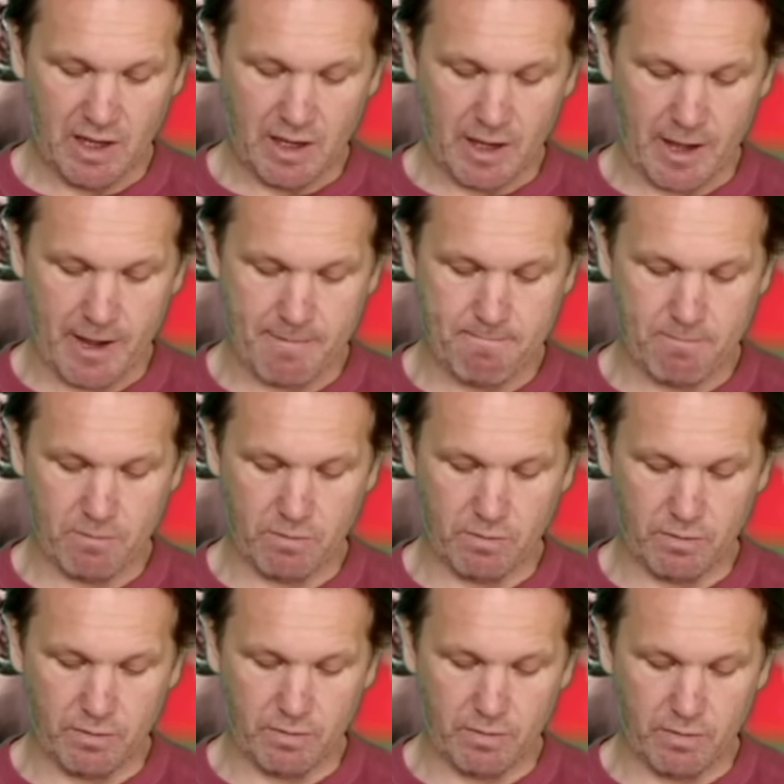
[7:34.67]

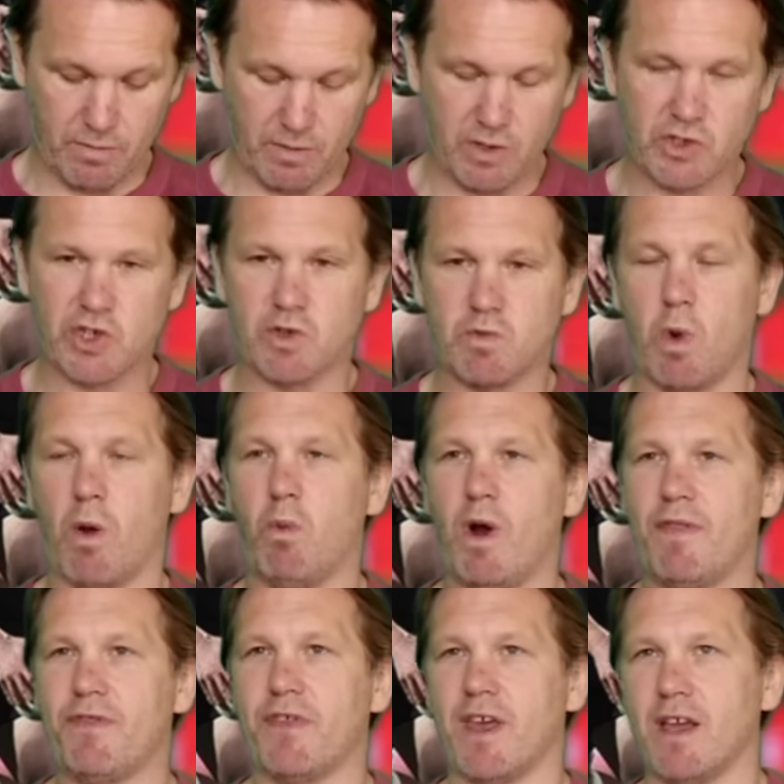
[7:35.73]
That's one
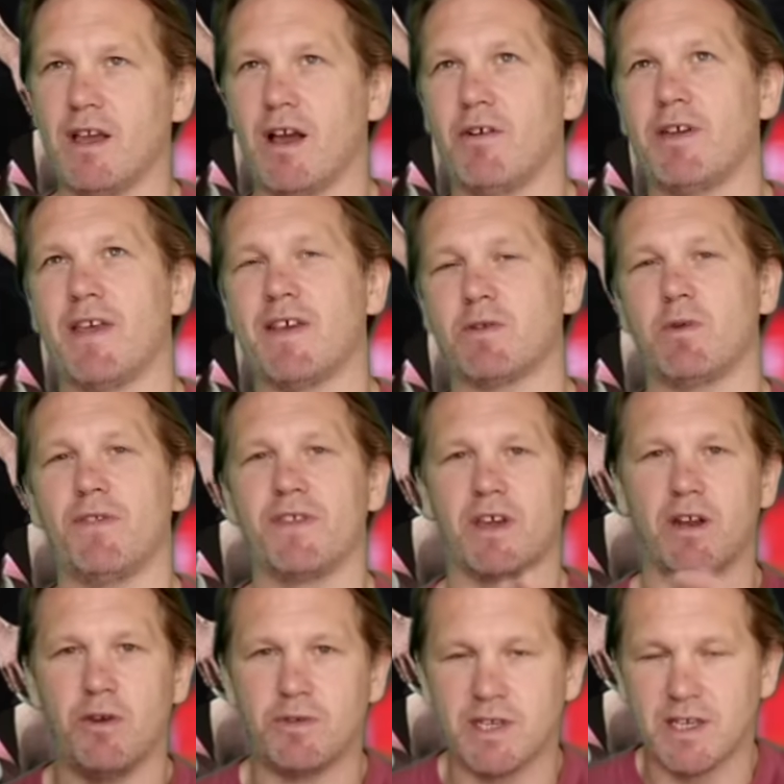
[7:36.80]
thing I
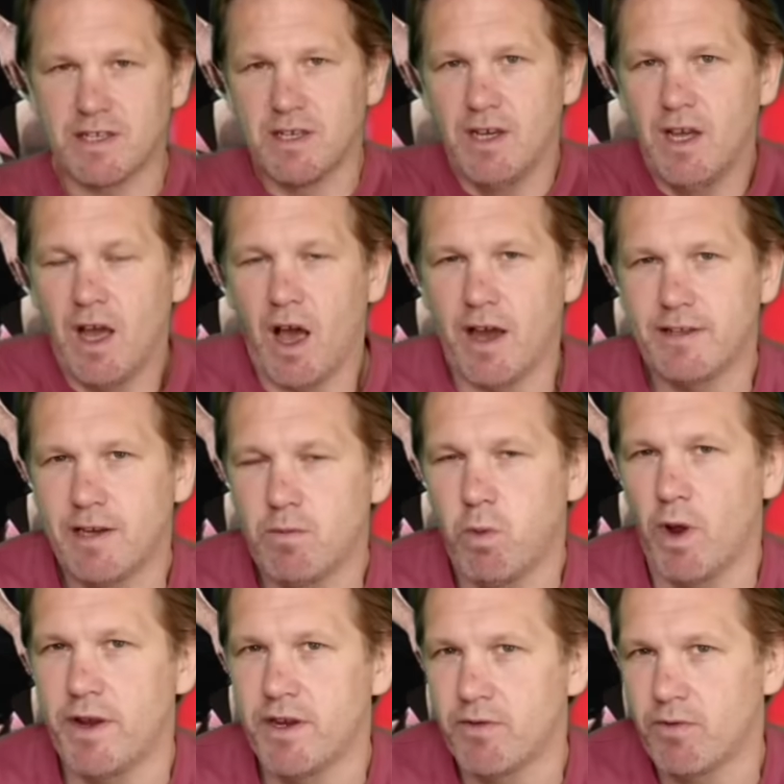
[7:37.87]
noticed. I did
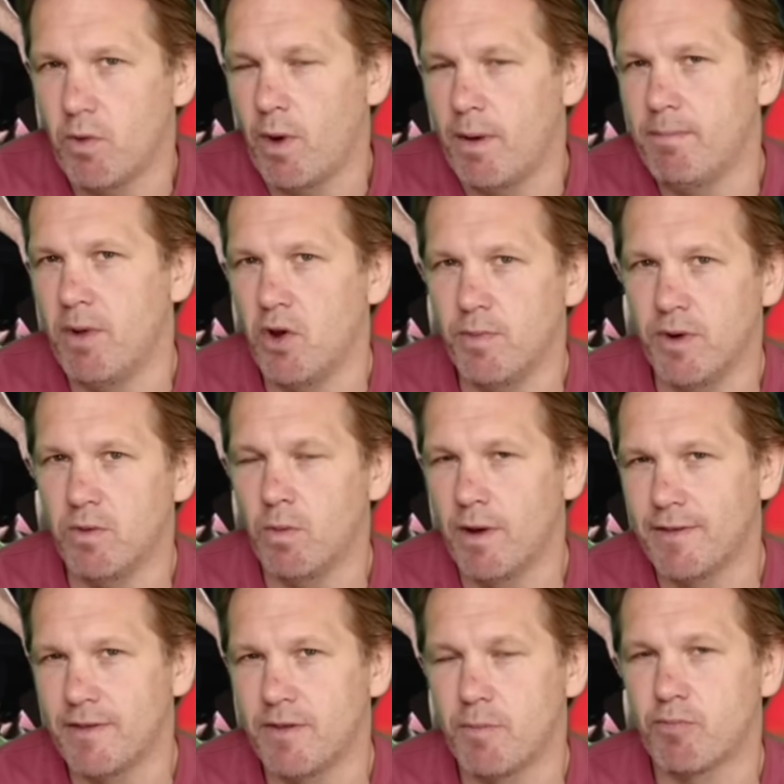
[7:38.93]
wonder at one moment
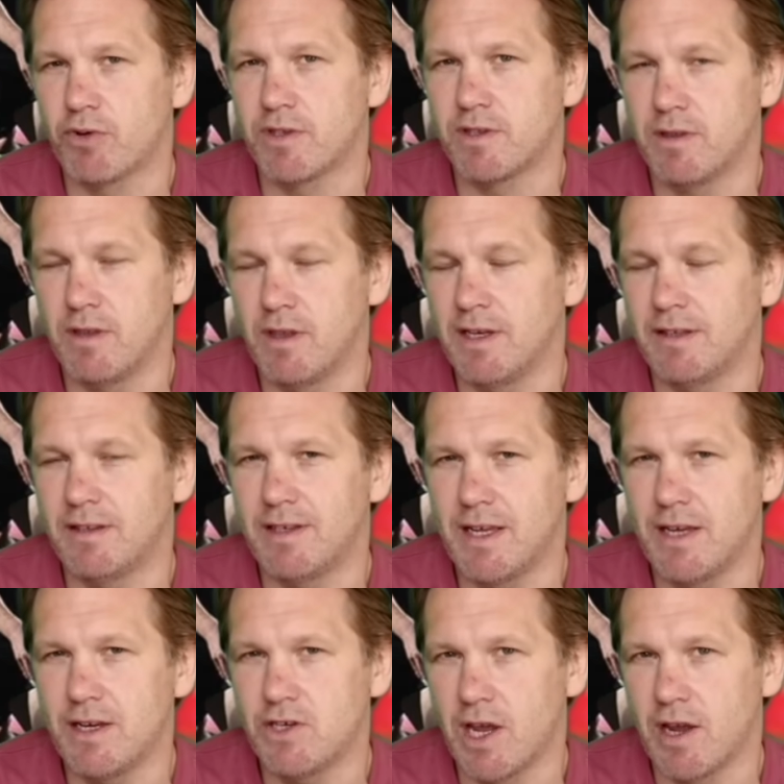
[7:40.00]
whether the
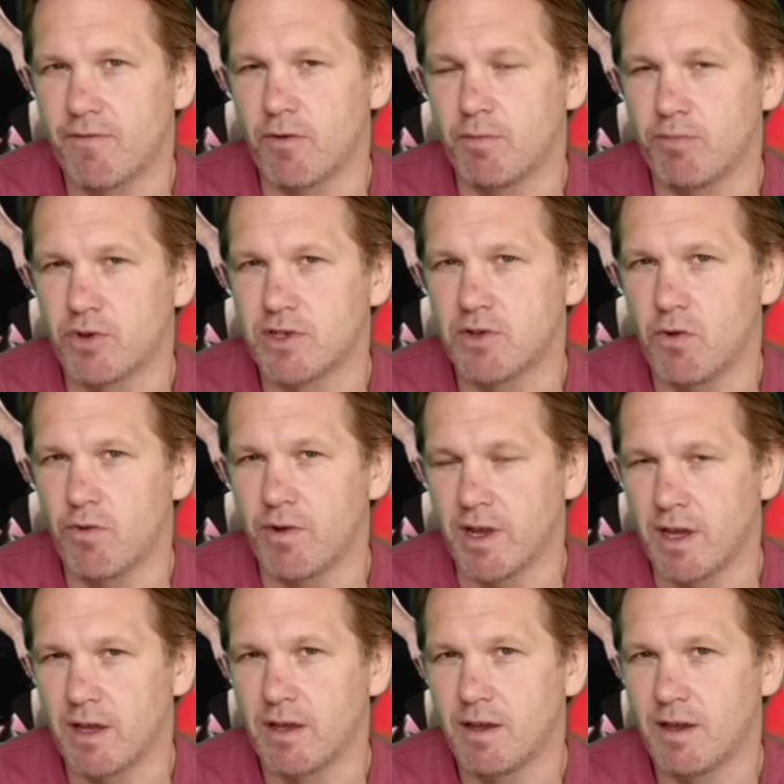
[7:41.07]
DJ from
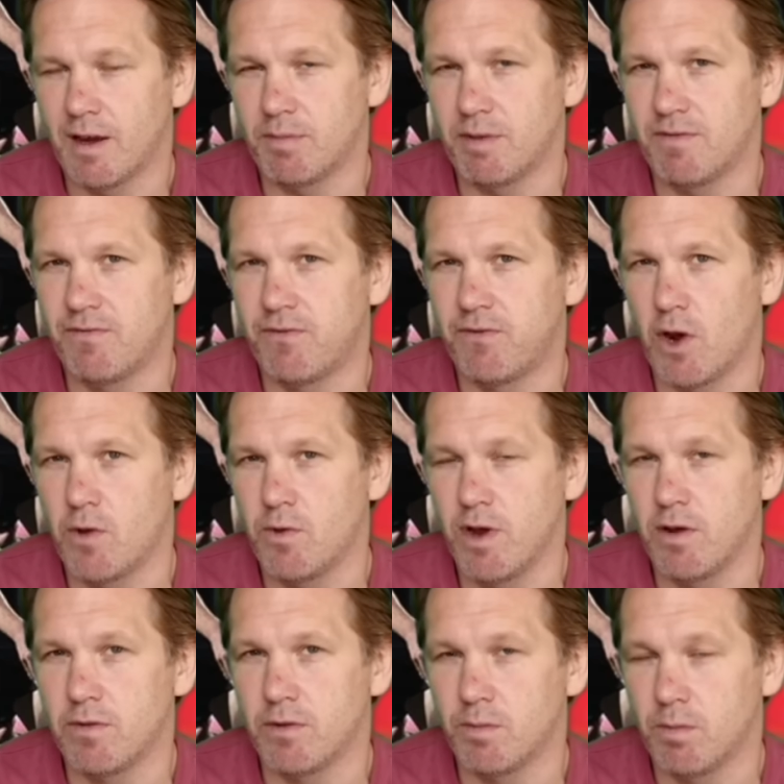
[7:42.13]
Pretoria had been flown
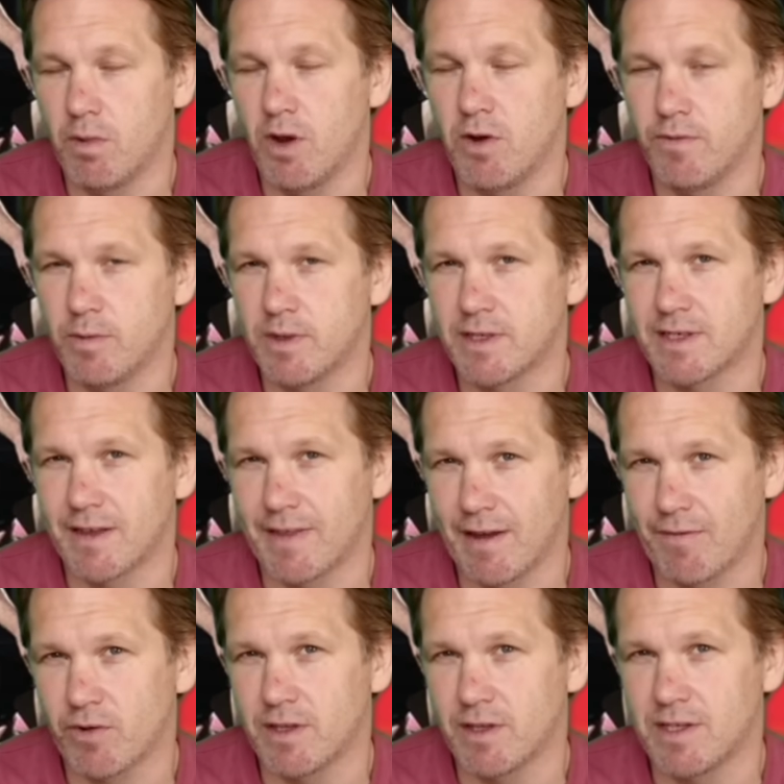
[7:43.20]
over with the South
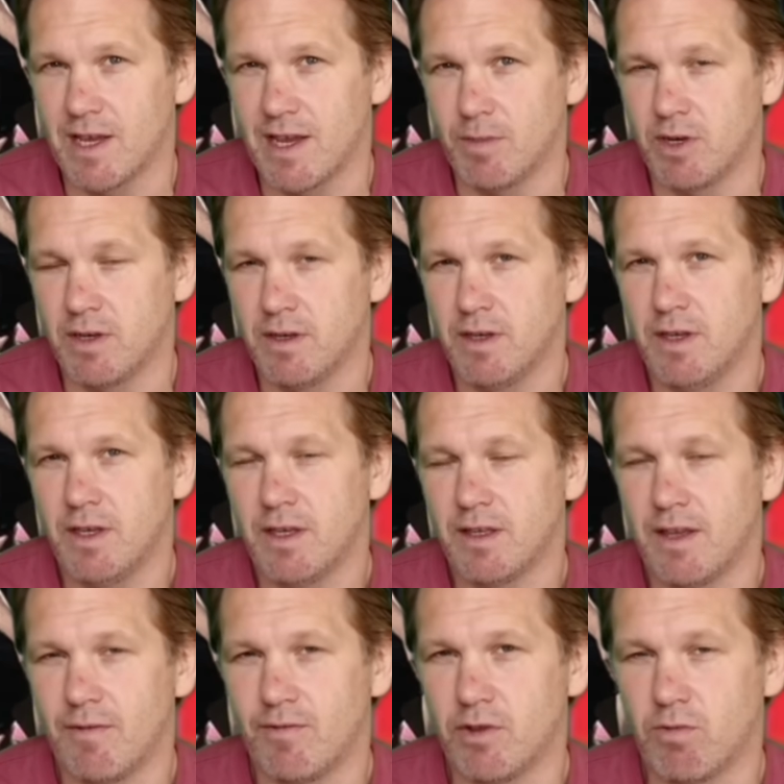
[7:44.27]
African team and
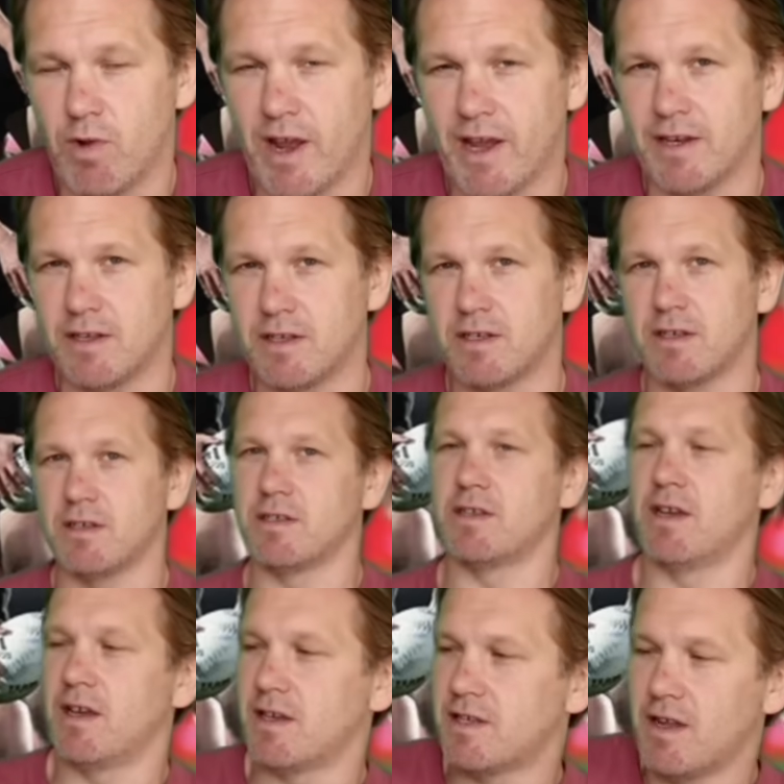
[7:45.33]
given the reins, because
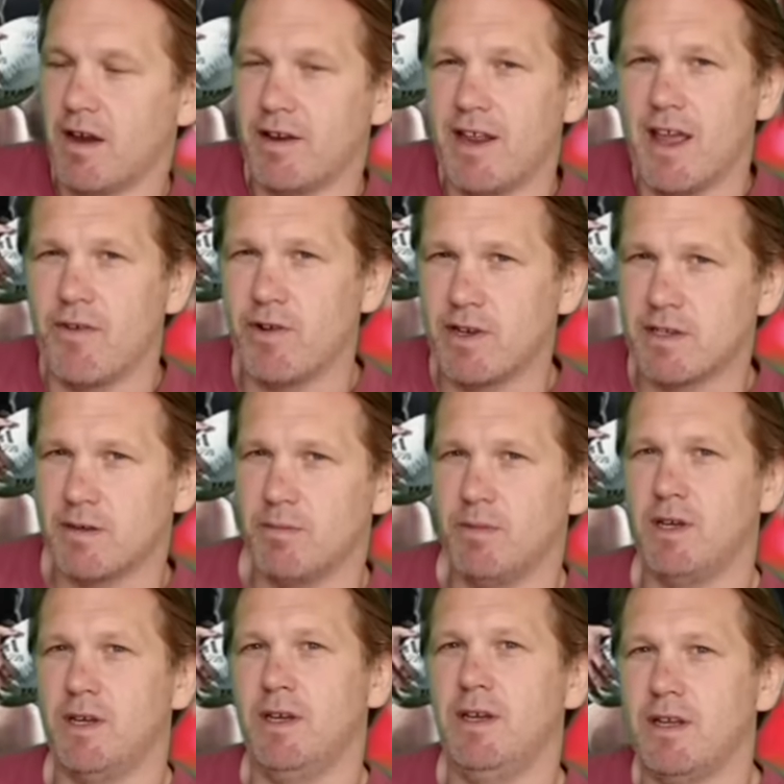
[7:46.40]
I started hearing some
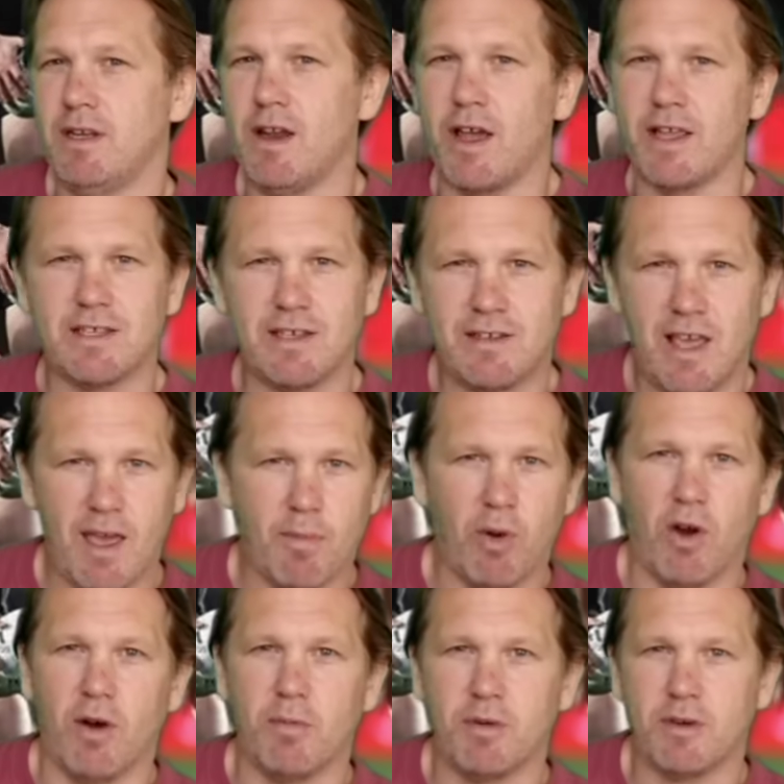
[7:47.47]
90s
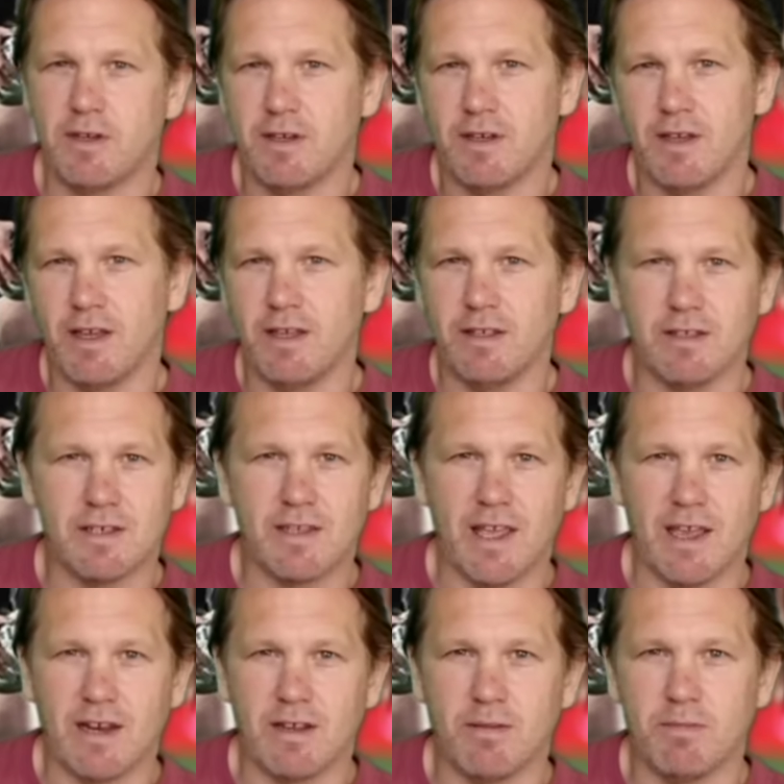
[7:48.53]
hip-hop in the
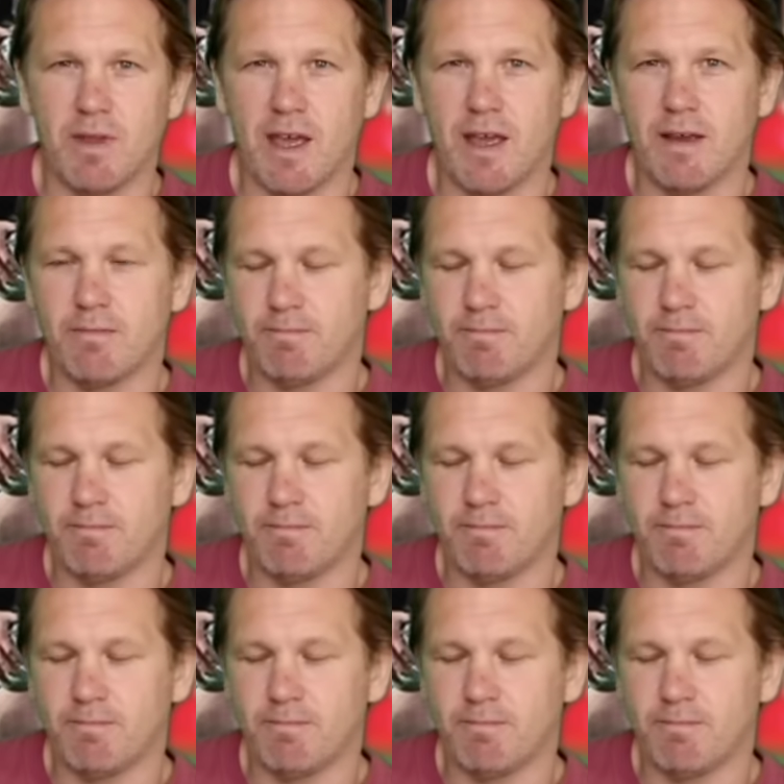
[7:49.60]
stadium there.